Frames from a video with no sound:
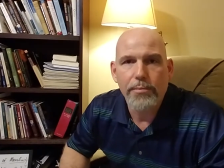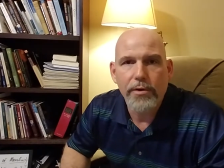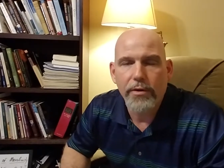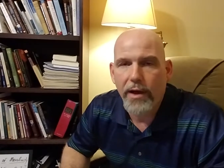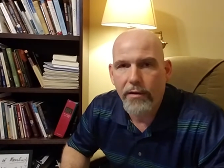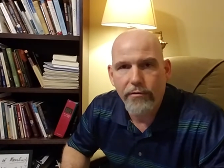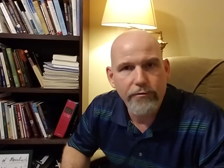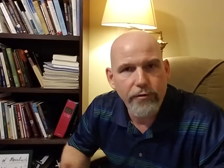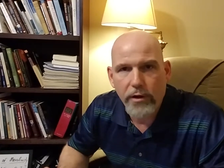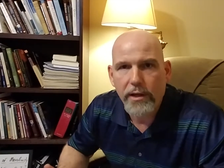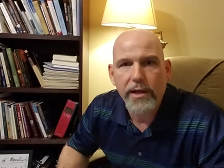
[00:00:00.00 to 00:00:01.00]
You're not
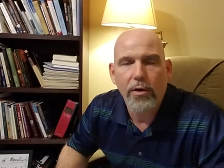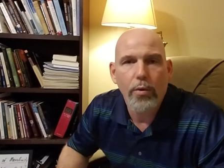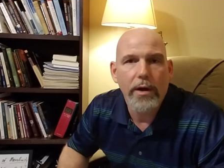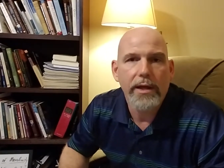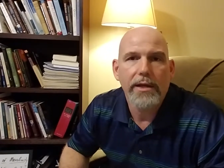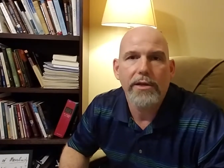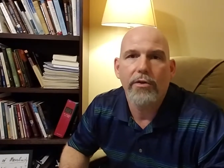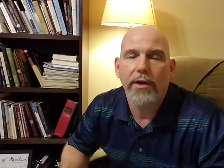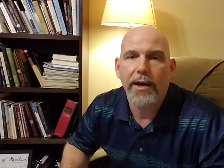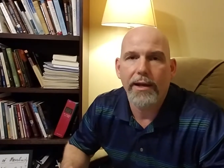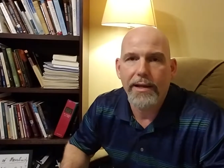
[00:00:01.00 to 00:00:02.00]
fully awake. You're
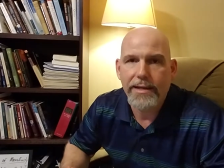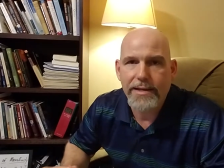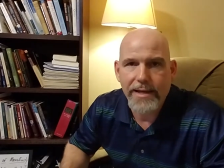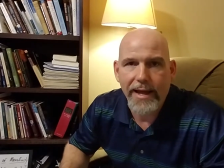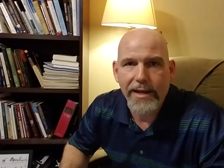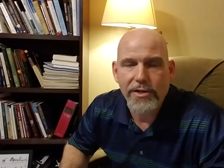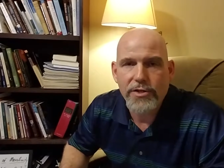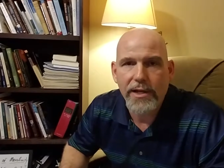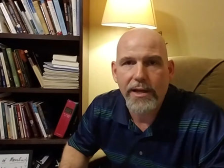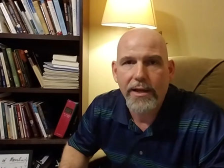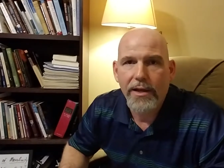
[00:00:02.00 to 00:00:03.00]
not
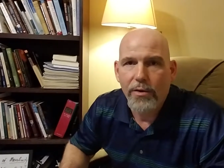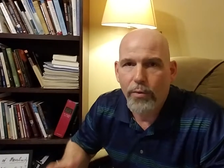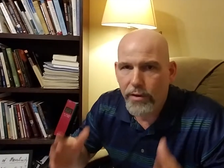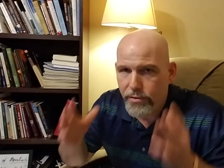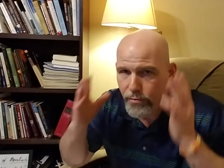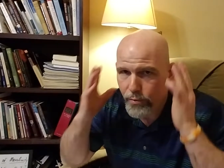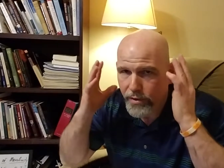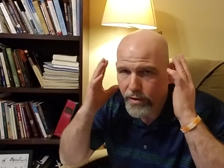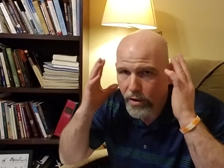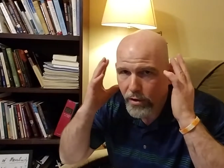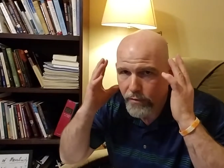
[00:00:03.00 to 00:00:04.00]
engaging with
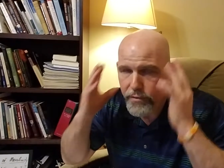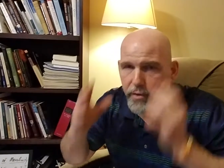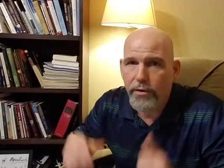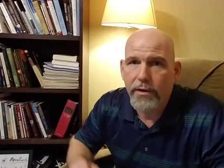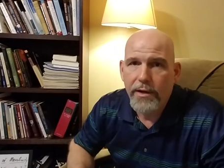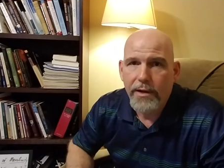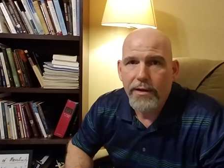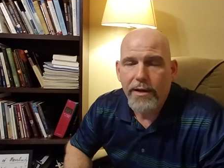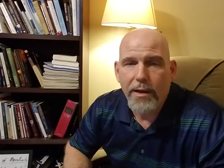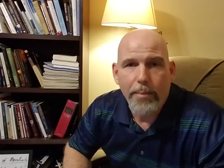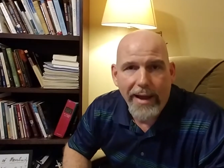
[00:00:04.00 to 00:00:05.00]
all of your
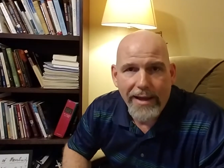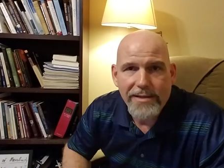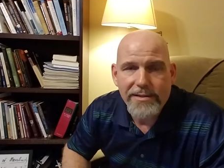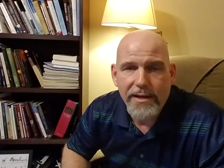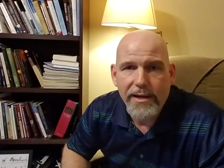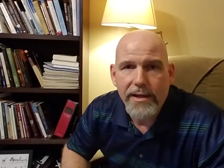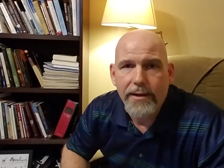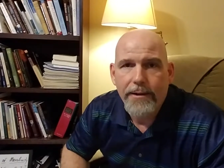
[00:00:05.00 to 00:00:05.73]
capacity